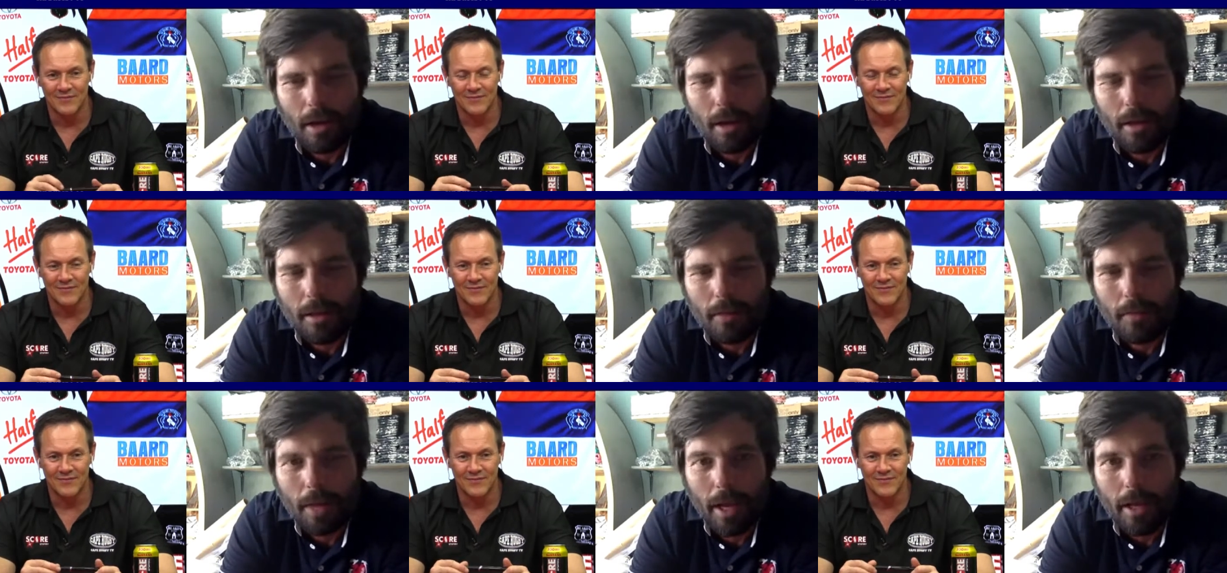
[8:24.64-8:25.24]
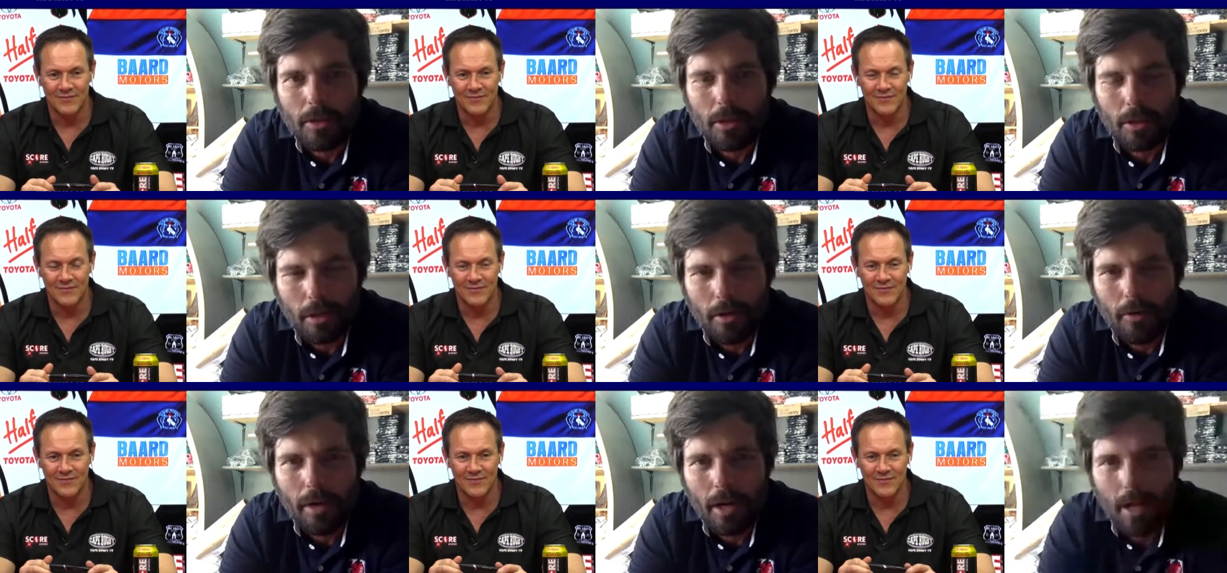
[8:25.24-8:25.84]
Speaker 1: I think players are
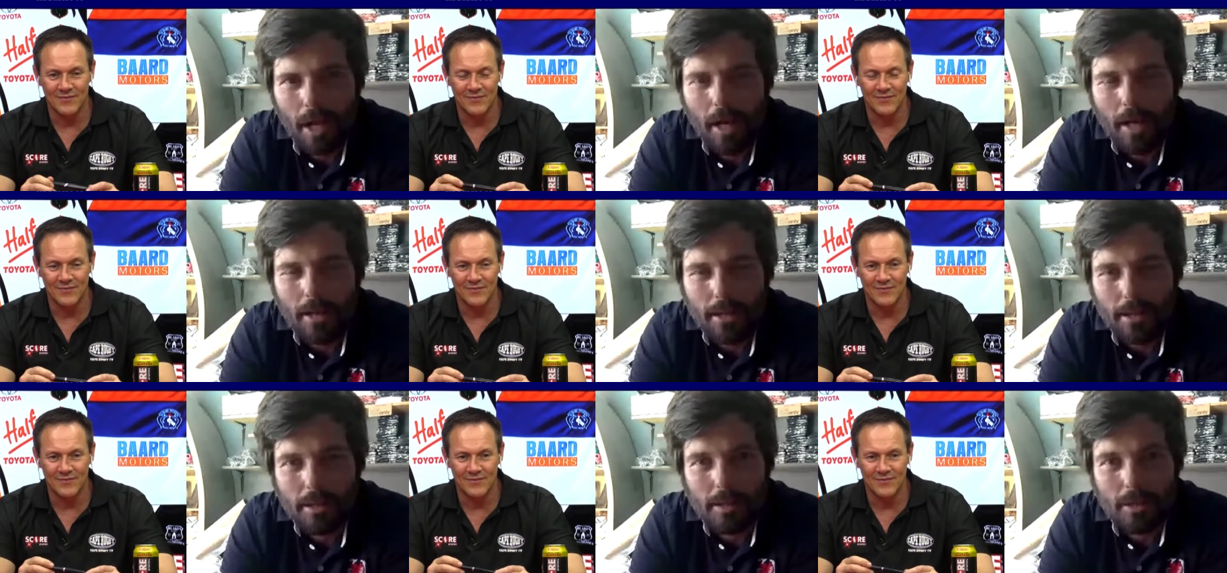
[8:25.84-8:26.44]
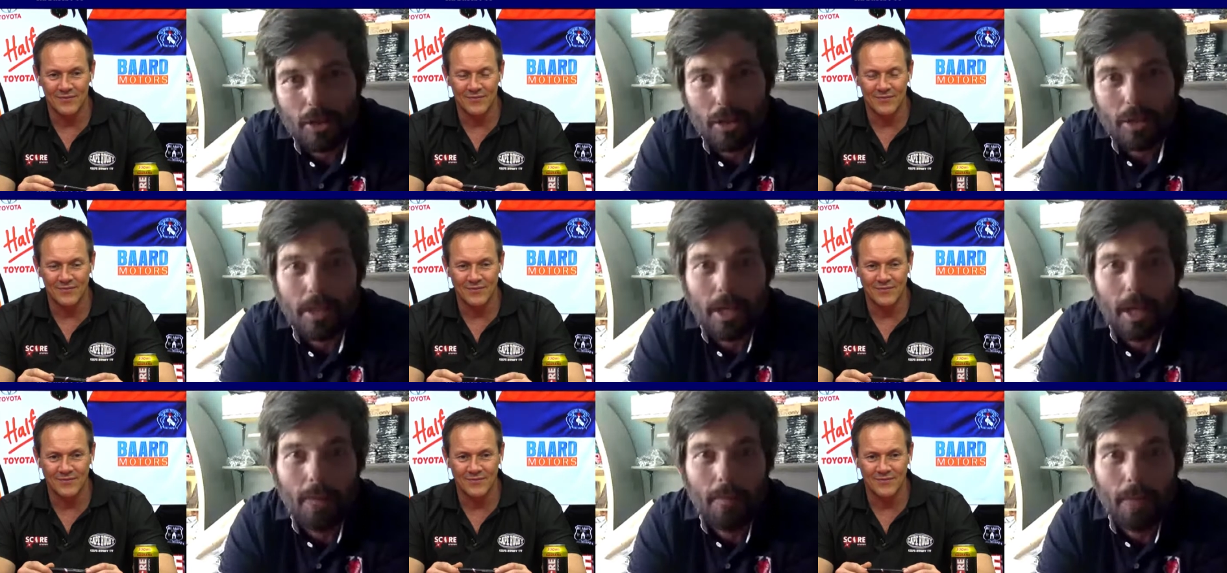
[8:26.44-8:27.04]
going to realize just
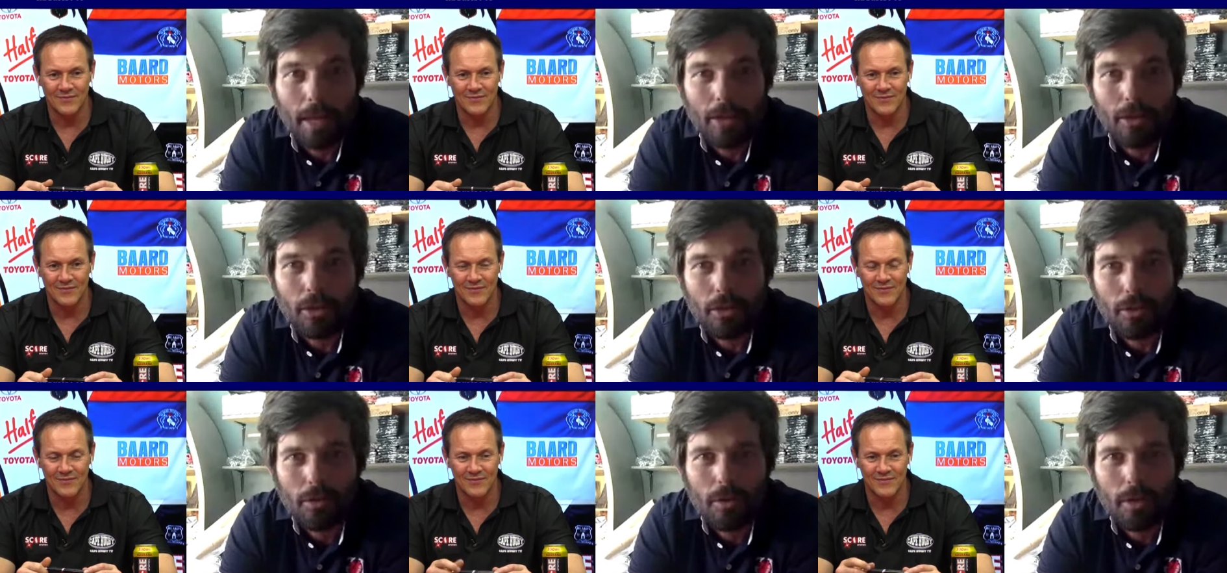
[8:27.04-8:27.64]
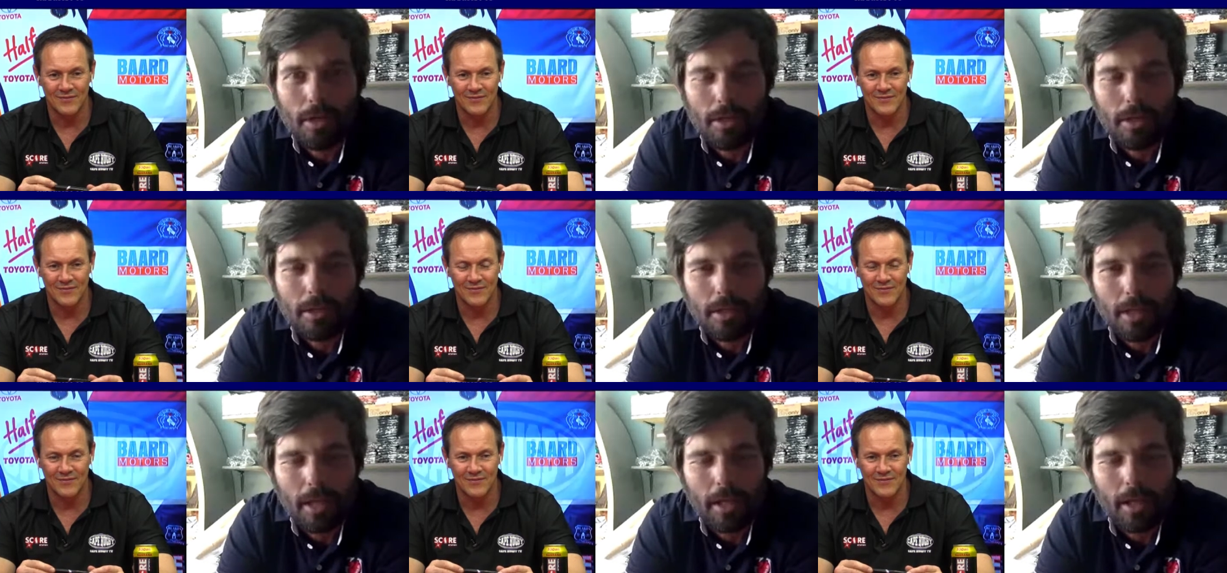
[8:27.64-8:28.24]
how much two years has
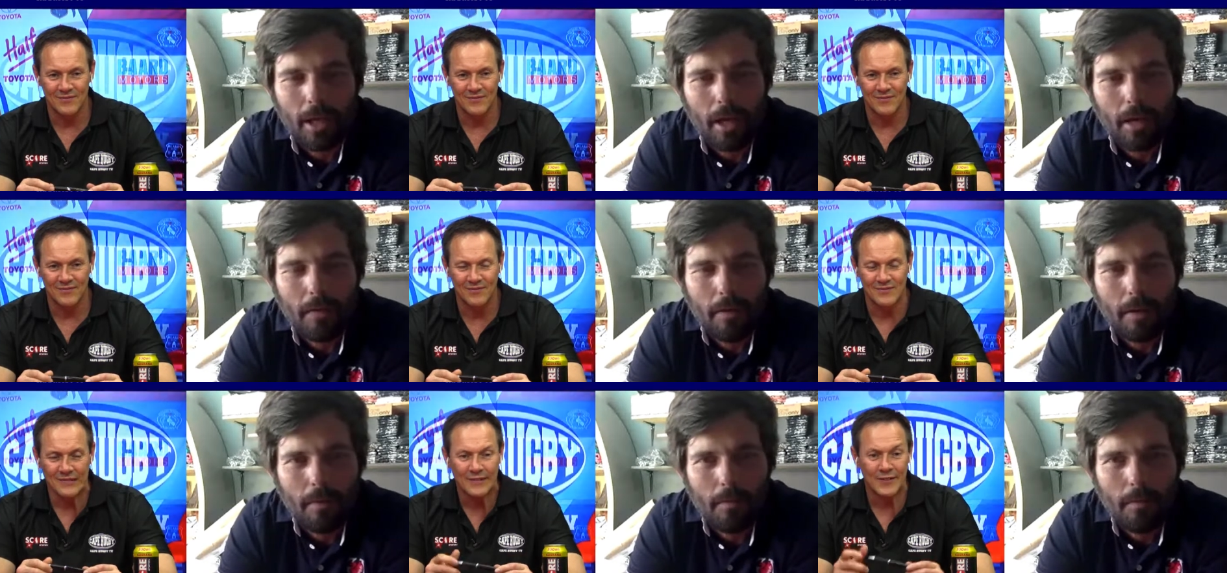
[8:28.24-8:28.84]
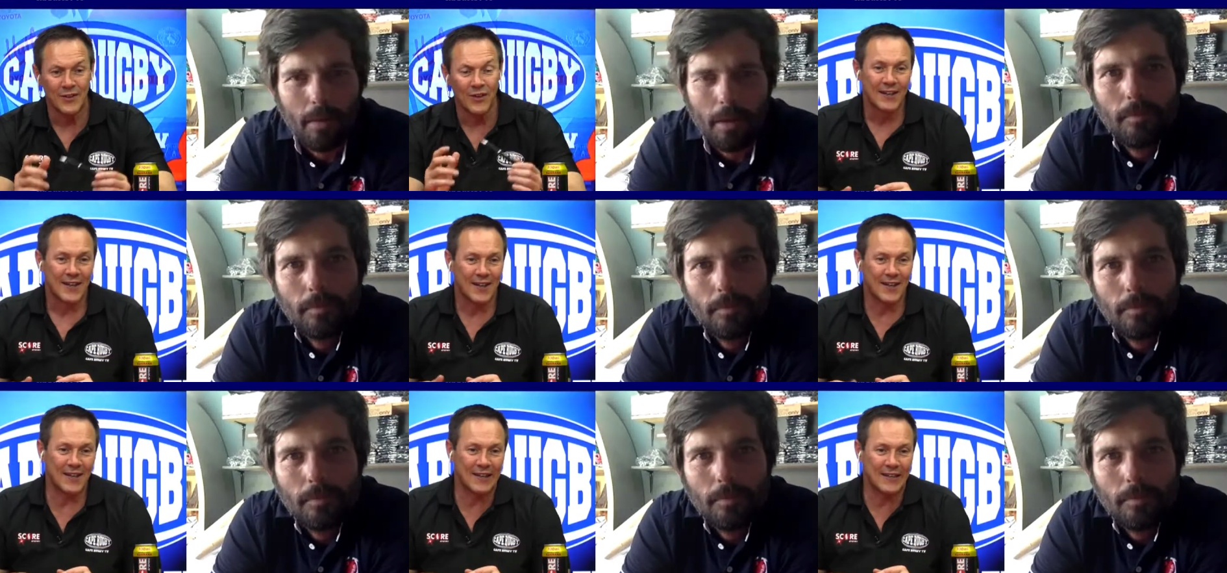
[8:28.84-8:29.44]
taken out of them.
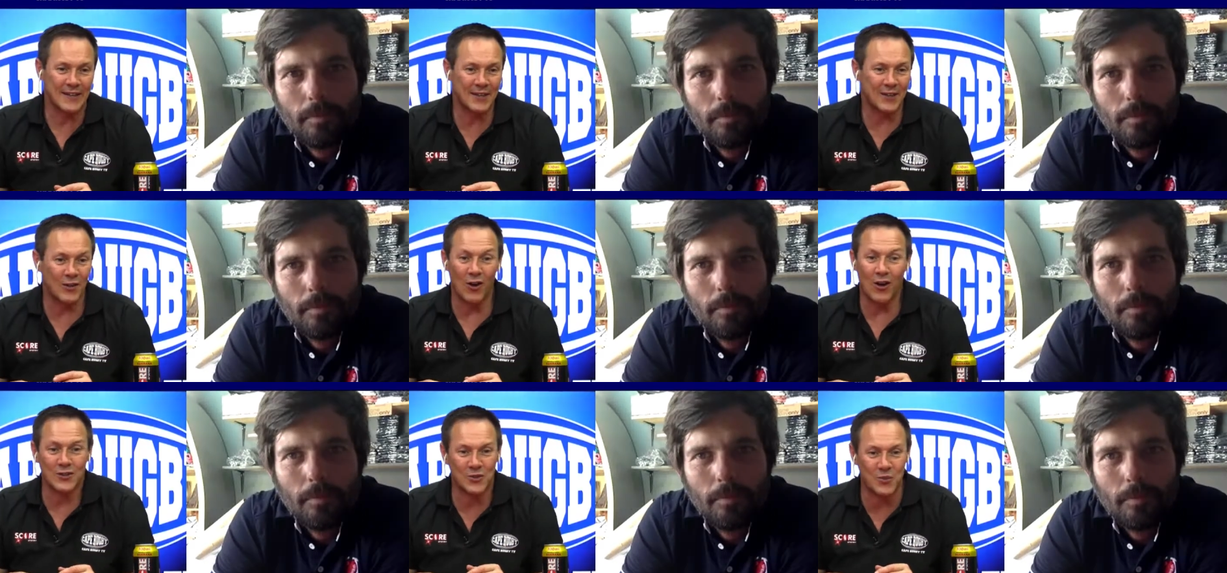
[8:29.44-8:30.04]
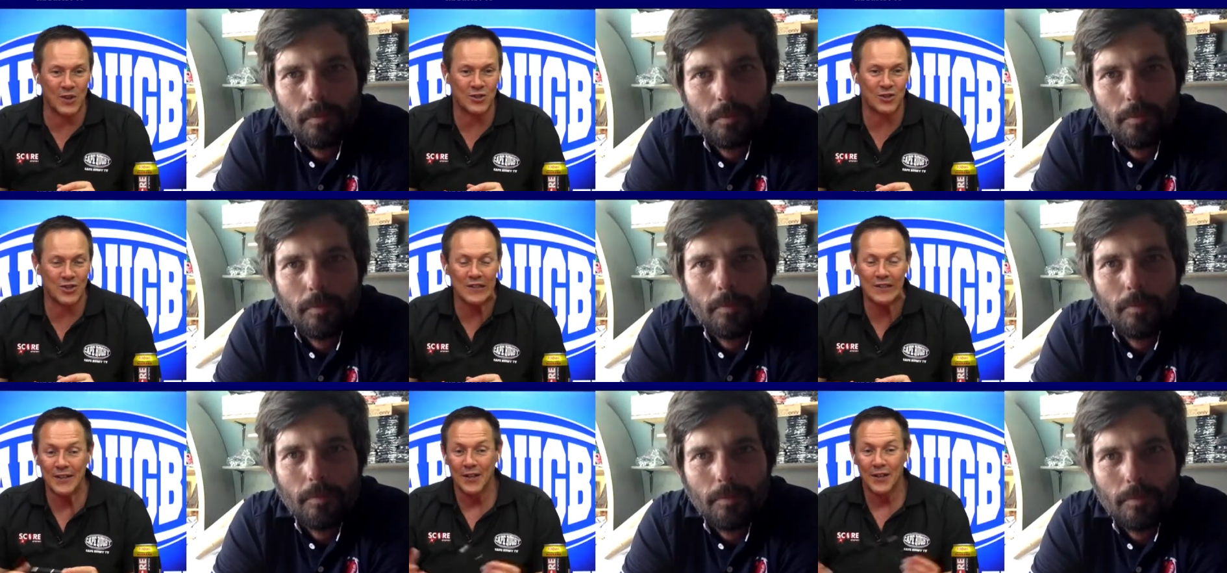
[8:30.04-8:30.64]
Speaker 2: Uh, last
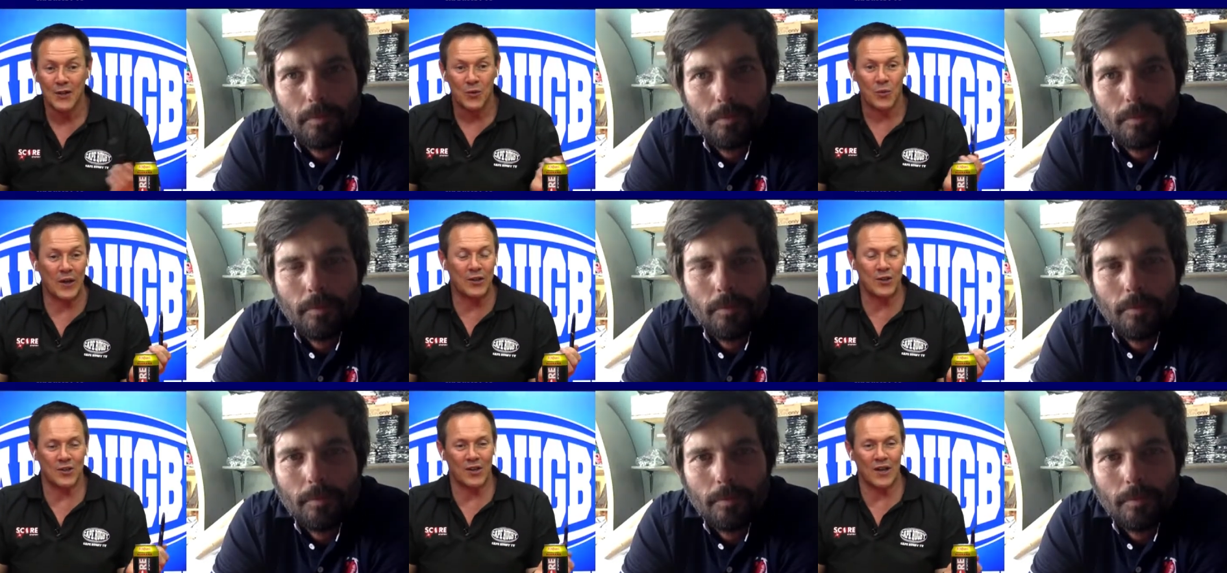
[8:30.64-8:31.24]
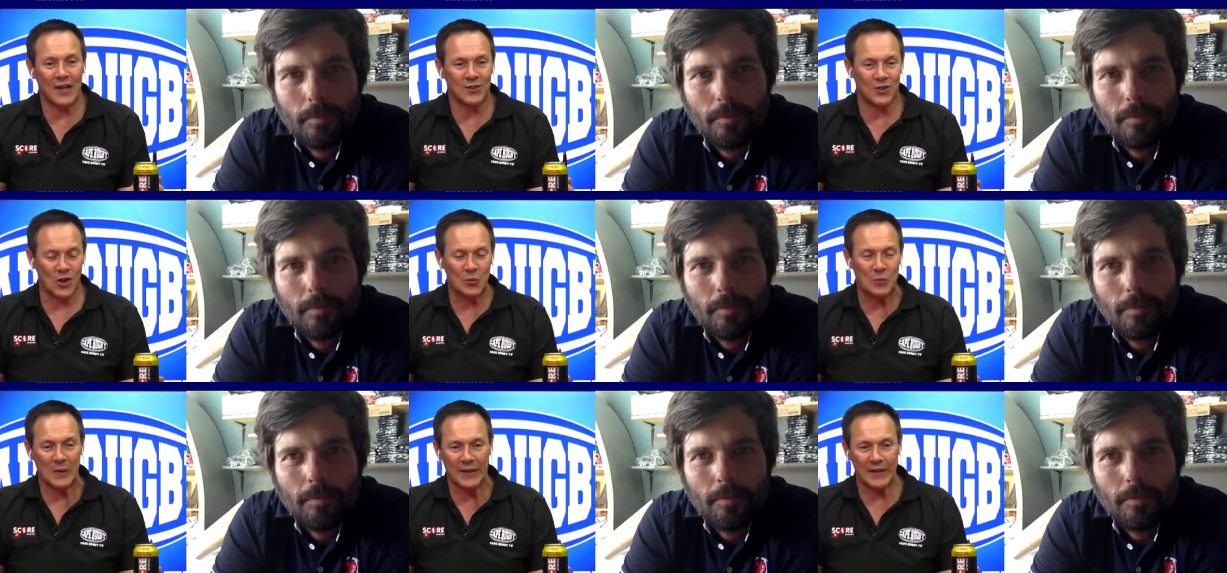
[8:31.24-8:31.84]
question. When do you guys
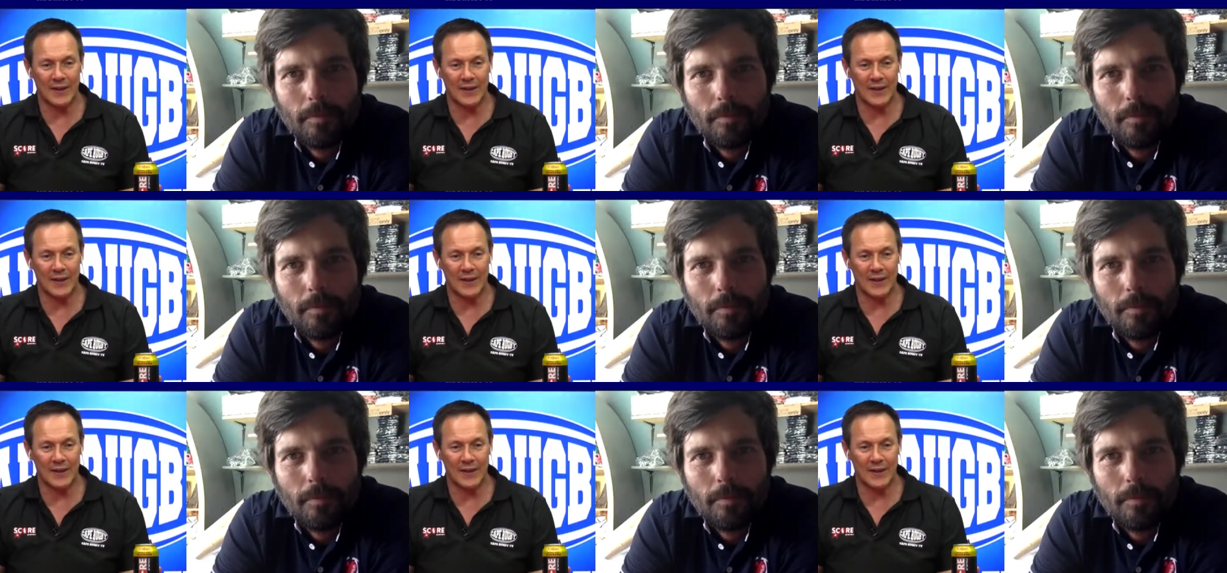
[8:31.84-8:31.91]
open